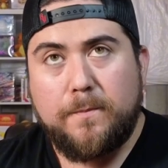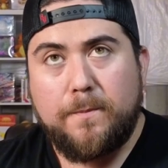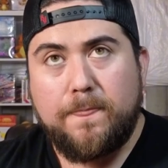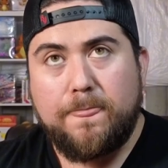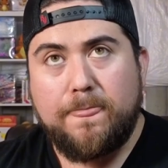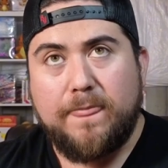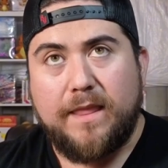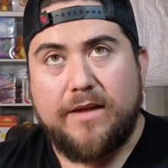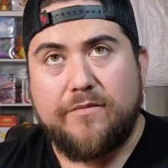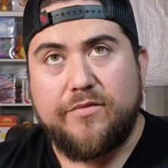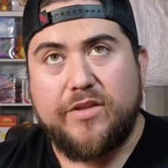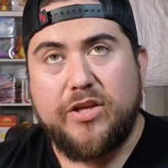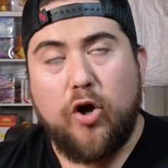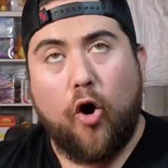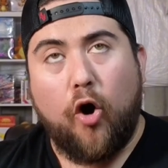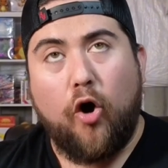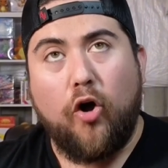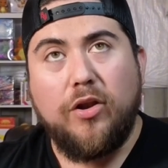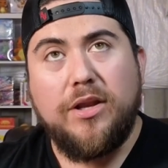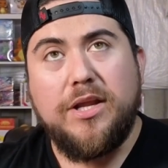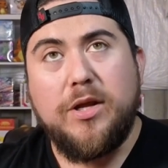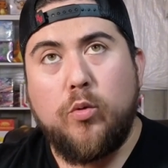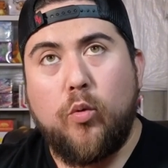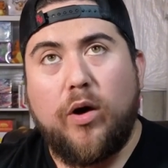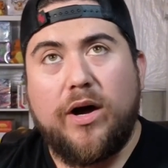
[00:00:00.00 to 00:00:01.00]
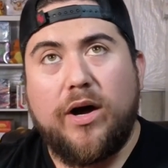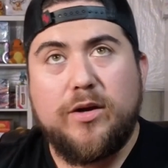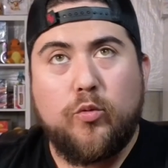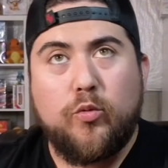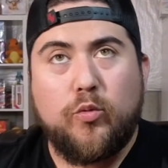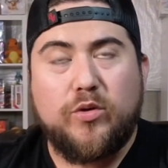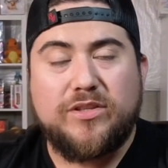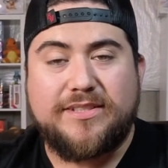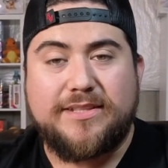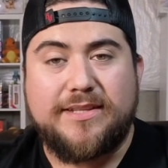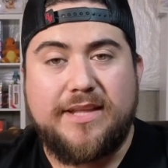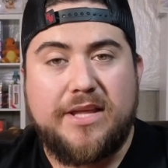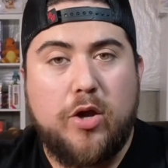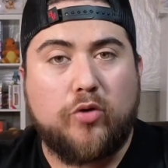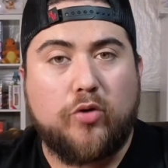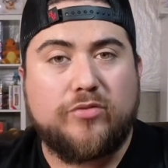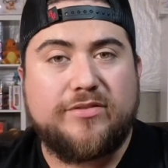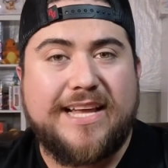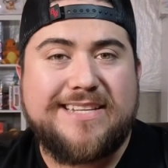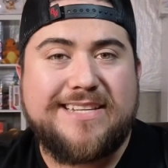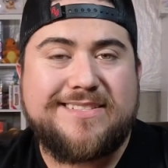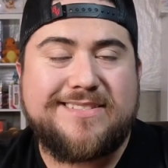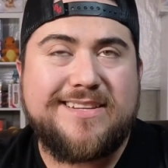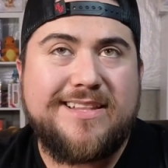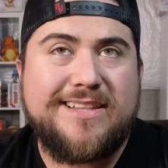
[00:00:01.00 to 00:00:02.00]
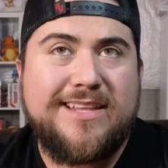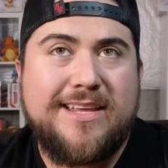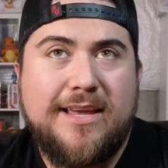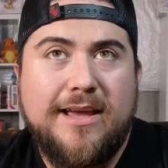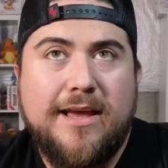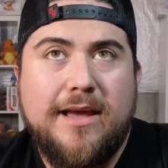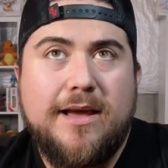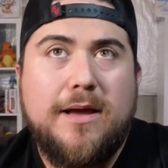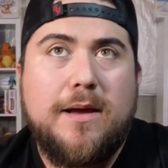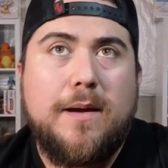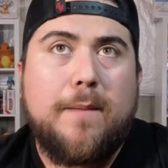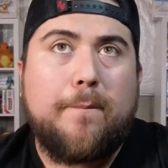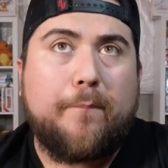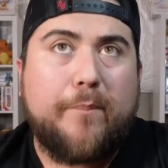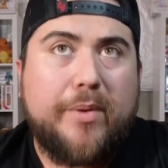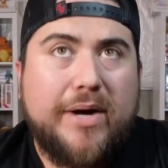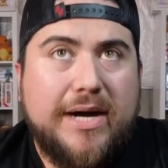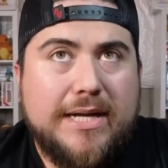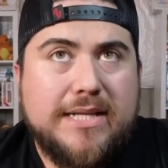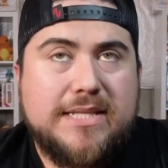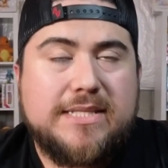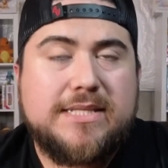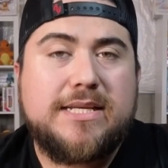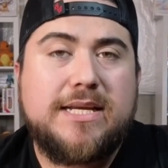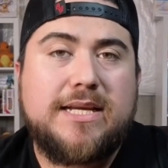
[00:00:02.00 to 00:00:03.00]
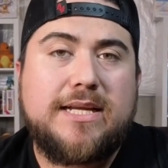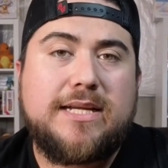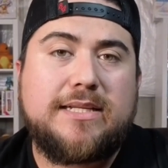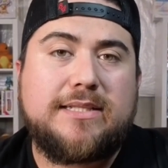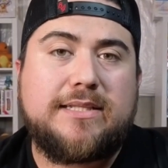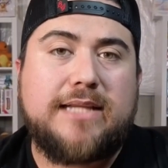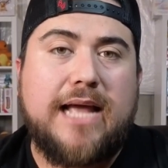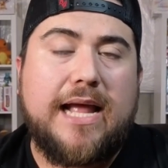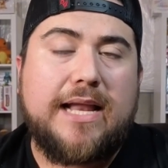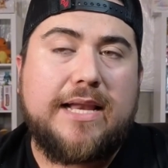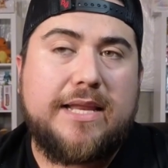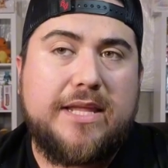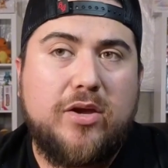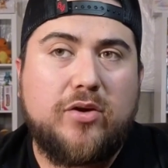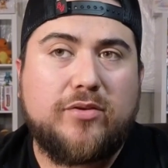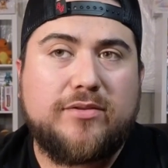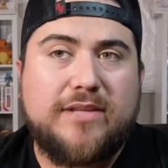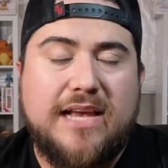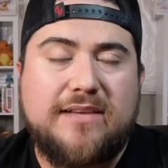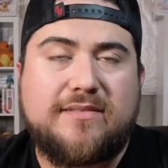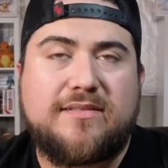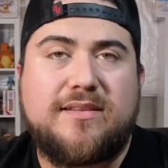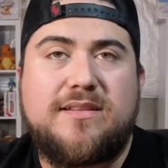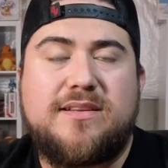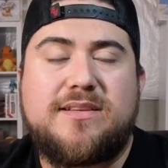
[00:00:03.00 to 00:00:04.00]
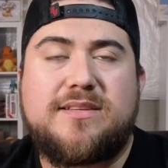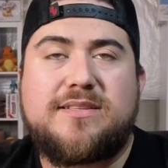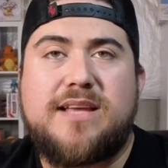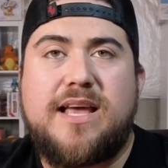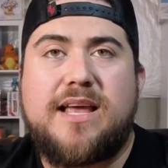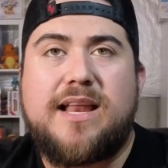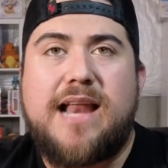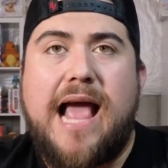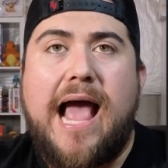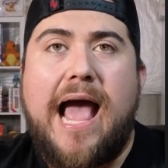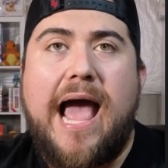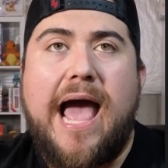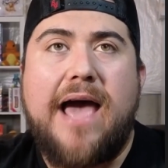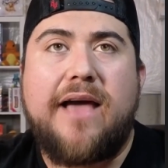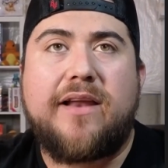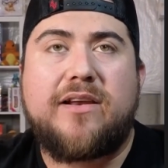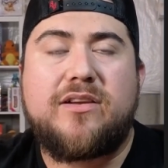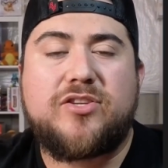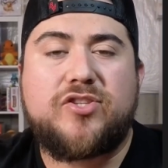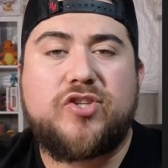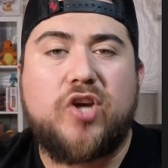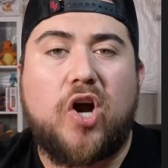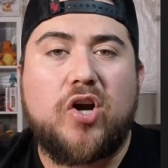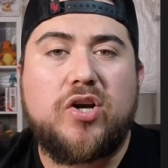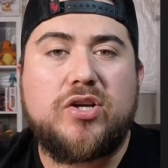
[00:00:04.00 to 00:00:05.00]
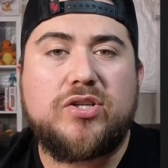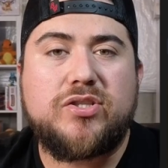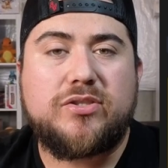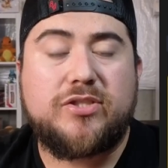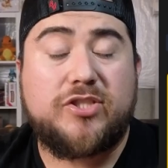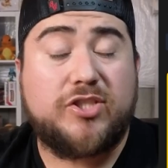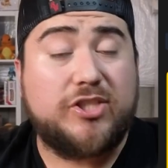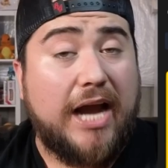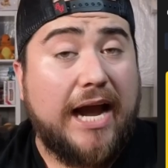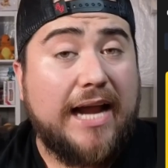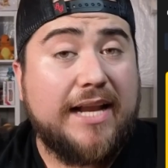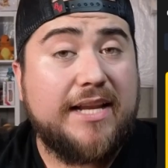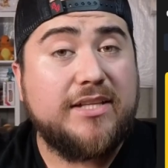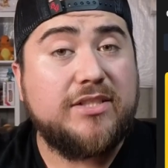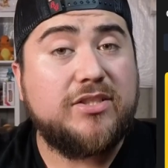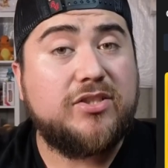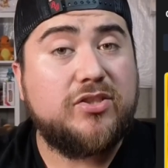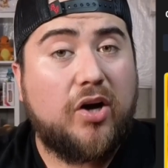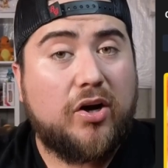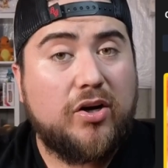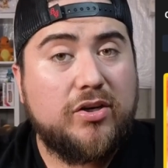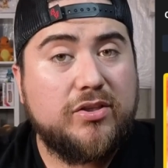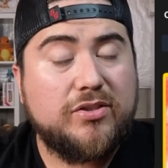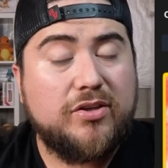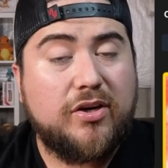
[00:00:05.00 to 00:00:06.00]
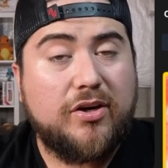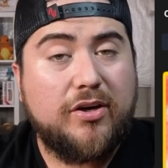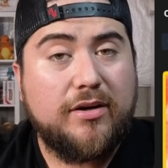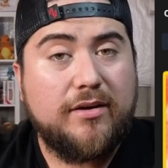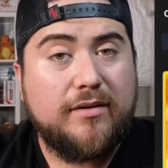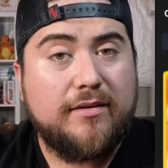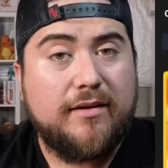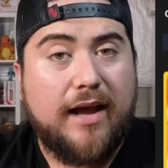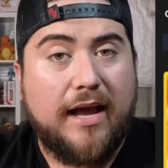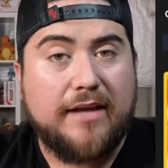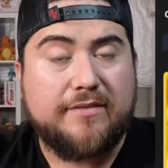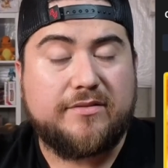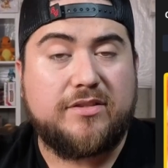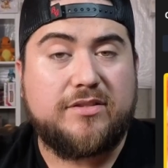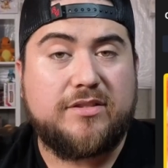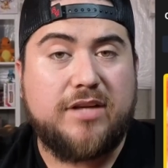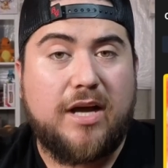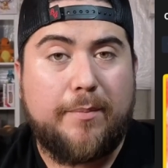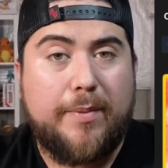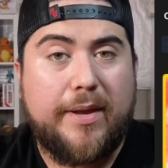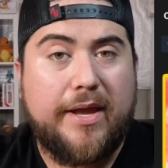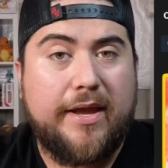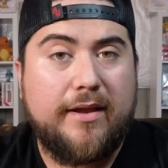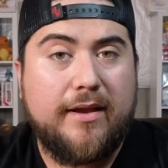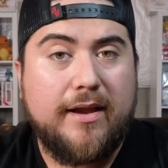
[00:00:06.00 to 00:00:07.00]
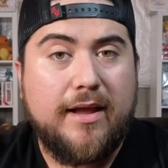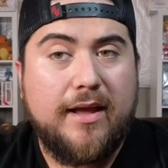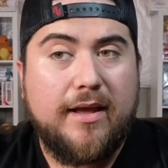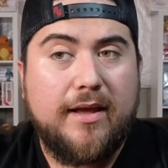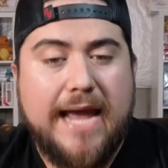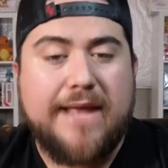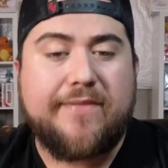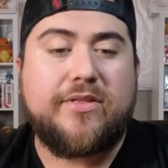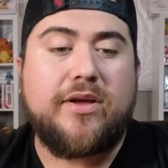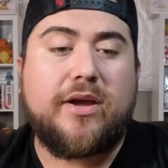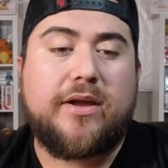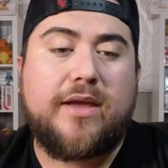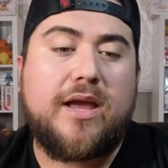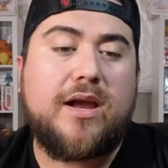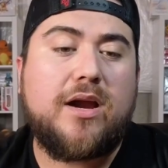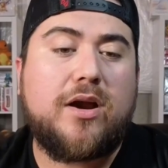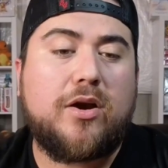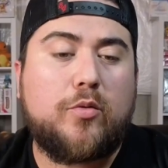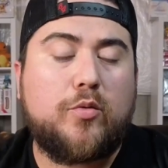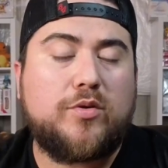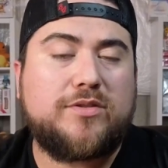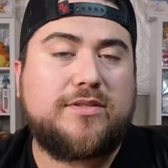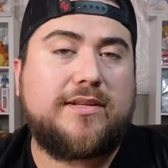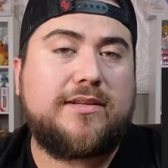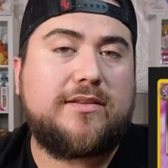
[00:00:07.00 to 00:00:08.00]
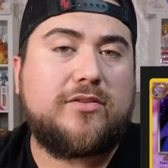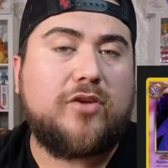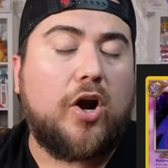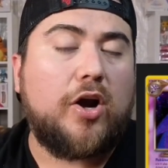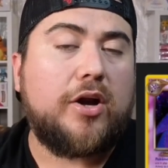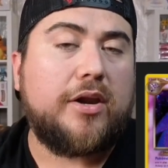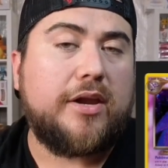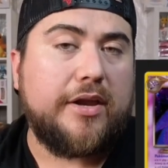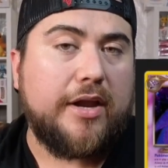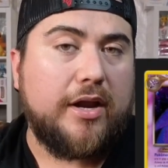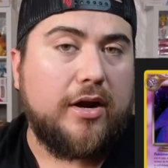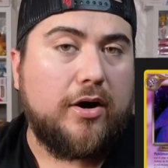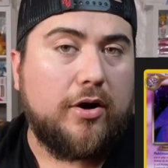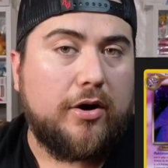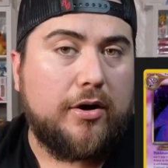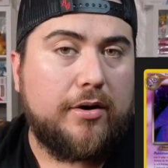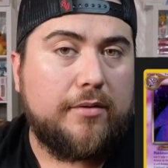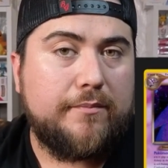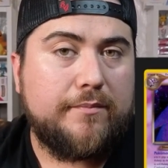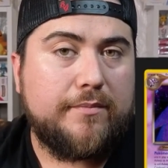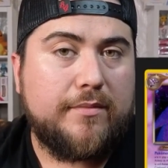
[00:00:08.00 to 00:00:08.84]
The only one was Neo Destiny, but that Neo Destiny set had Shining Charizard as their top hit. The Gengar was a Dark Gengar.